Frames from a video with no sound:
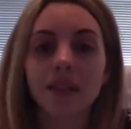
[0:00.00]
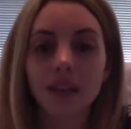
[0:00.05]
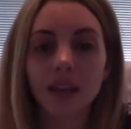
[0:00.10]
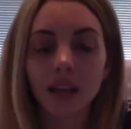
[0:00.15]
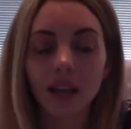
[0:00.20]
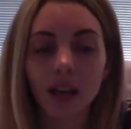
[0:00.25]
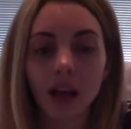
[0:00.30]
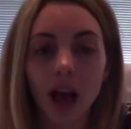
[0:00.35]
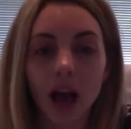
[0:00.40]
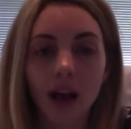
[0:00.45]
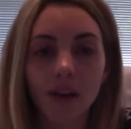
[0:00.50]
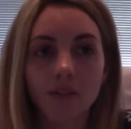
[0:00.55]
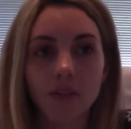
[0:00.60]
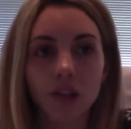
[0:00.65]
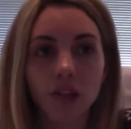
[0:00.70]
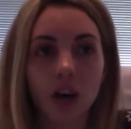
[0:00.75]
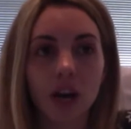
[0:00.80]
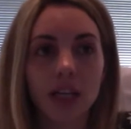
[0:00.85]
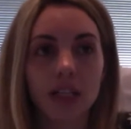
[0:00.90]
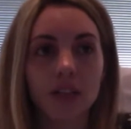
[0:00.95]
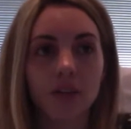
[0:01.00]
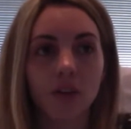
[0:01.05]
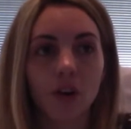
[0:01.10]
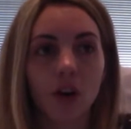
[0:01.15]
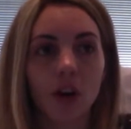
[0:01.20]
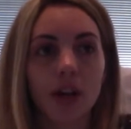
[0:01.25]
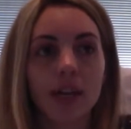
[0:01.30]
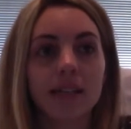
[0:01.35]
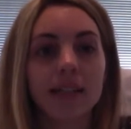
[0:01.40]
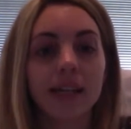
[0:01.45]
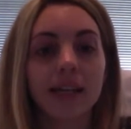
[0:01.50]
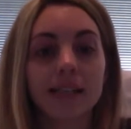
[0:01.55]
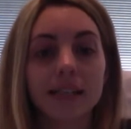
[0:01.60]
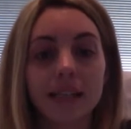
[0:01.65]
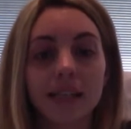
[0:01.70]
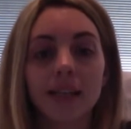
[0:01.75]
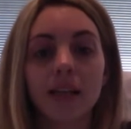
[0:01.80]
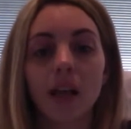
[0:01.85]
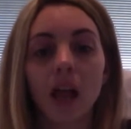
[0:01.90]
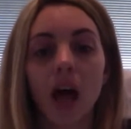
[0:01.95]
thing after transfer is I
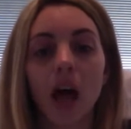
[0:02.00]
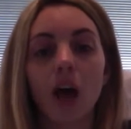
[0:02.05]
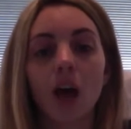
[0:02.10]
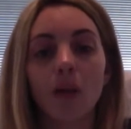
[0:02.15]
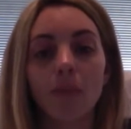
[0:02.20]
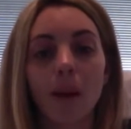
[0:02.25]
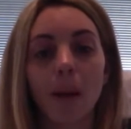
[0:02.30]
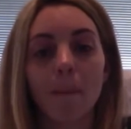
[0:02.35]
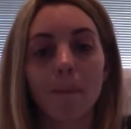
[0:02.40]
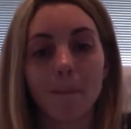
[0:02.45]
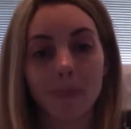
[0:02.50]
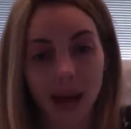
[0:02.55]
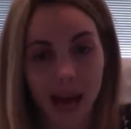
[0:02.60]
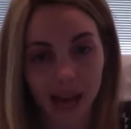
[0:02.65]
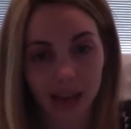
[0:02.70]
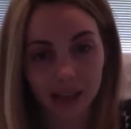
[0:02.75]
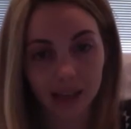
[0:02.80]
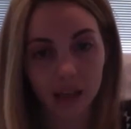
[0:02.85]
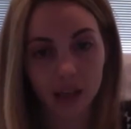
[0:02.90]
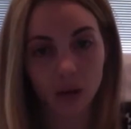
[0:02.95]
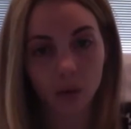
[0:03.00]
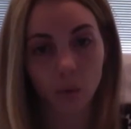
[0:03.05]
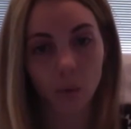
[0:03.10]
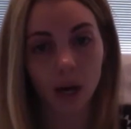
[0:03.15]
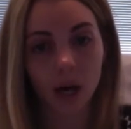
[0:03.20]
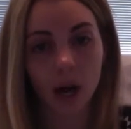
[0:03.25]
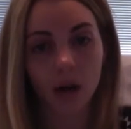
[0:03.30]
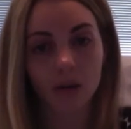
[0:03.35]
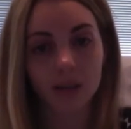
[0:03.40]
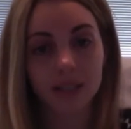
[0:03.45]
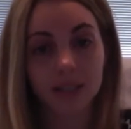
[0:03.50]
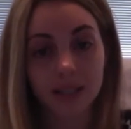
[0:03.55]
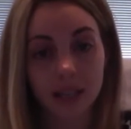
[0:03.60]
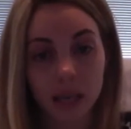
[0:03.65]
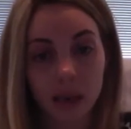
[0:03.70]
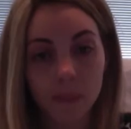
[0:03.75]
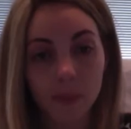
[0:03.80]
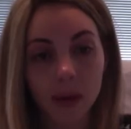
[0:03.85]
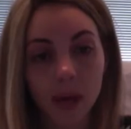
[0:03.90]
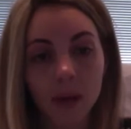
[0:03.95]
did lie on my back when I was
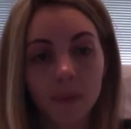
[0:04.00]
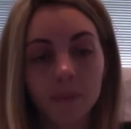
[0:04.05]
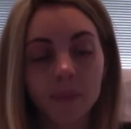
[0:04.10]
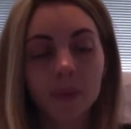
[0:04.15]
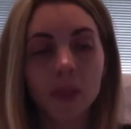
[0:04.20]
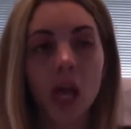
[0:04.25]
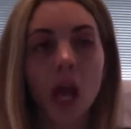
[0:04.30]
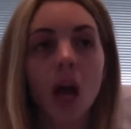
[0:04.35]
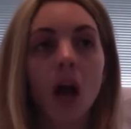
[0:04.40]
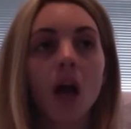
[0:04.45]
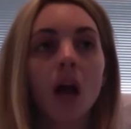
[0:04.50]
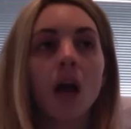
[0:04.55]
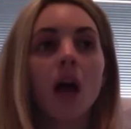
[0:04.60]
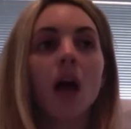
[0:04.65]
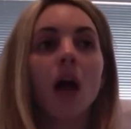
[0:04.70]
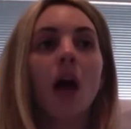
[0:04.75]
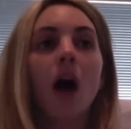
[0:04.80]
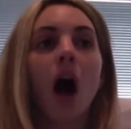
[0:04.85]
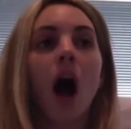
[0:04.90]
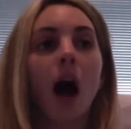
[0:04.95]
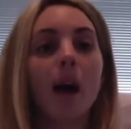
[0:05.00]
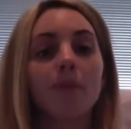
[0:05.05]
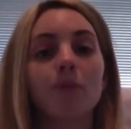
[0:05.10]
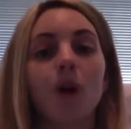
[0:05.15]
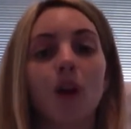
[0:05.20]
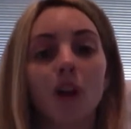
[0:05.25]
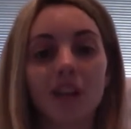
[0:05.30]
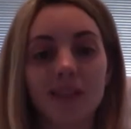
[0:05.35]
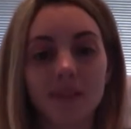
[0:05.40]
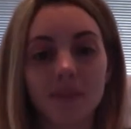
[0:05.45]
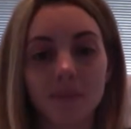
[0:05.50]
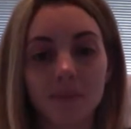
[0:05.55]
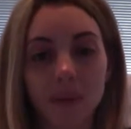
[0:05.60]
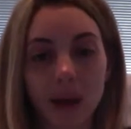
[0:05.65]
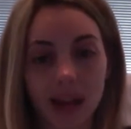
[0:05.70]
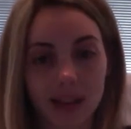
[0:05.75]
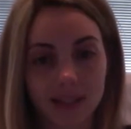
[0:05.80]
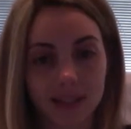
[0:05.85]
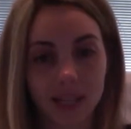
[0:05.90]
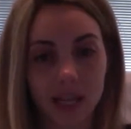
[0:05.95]
sleeping. I'm not a
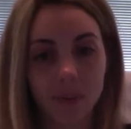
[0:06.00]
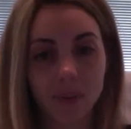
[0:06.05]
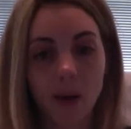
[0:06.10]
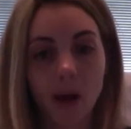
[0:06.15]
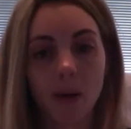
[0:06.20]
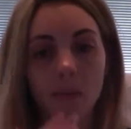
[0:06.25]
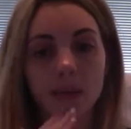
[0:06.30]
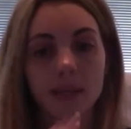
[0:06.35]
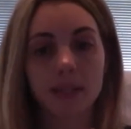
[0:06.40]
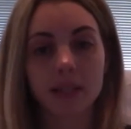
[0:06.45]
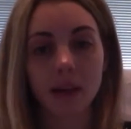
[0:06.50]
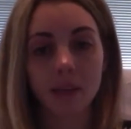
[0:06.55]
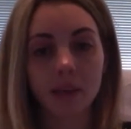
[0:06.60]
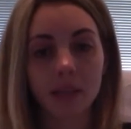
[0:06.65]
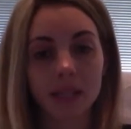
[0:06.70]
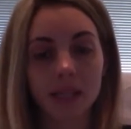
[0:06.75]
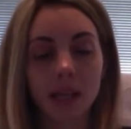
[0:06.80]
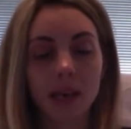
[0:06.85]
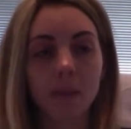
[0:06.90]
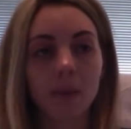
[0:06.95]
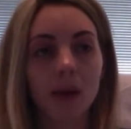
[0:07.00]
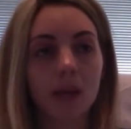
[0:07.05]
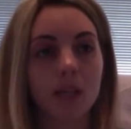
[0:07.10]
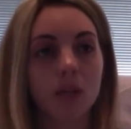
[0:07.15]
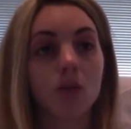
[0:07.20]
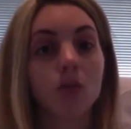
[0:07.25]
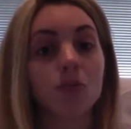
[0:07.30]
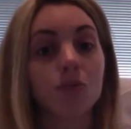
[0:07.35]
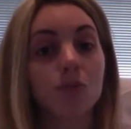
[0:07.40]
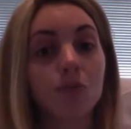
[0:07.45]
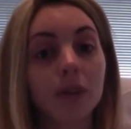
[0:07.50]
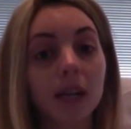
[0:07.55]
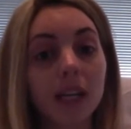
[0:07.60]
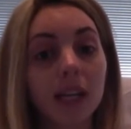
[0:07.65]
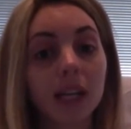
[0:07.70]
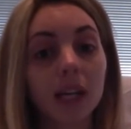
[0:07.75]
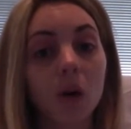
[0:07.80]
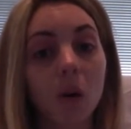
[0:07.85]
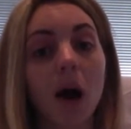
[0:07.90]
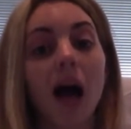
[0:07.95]
back sleeper, I'm a stomach sleeper, so it was
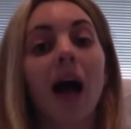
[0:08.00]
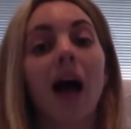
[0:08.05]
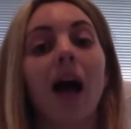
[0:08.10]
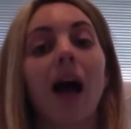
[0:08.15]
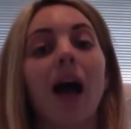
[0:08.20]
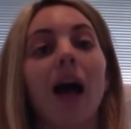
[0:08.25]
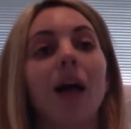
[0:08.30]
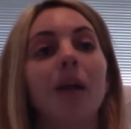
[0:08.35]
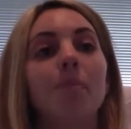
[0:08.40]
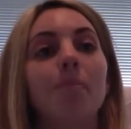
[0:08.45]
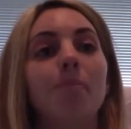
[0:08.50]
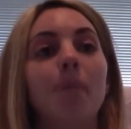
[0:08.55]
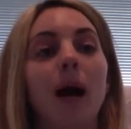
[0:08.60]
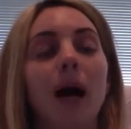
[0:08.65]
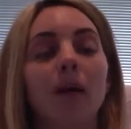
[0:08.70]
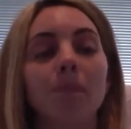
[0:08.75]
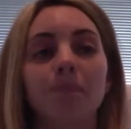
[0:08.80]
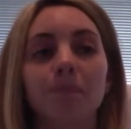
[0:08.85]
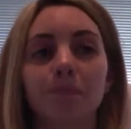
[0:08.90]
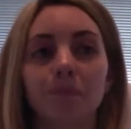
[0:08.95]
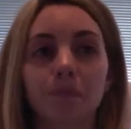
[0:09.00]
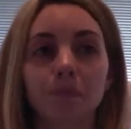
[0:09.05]
really quite hard, but